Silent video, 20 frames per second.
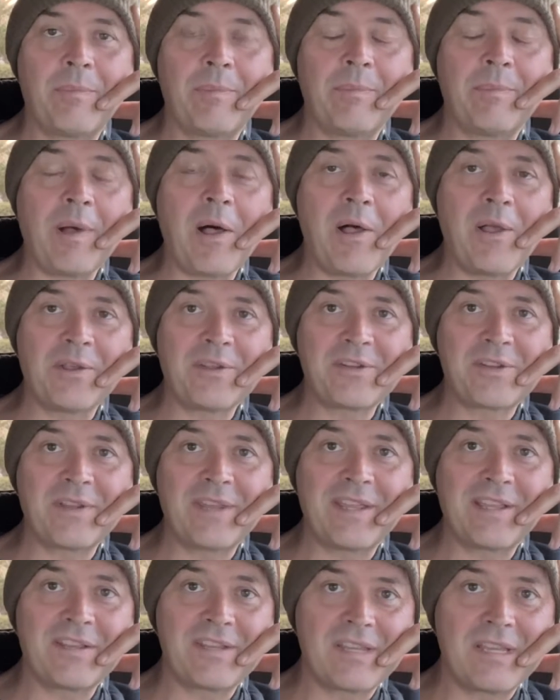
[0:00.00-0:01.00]
balls so
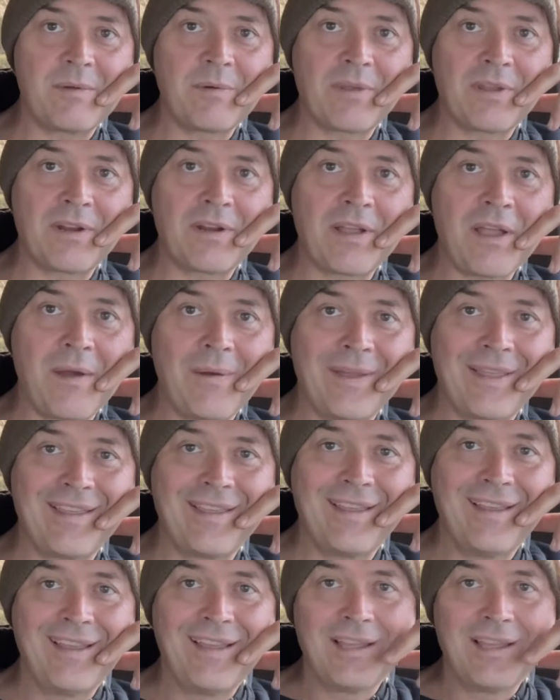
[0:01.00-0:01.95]
they can see where they're going,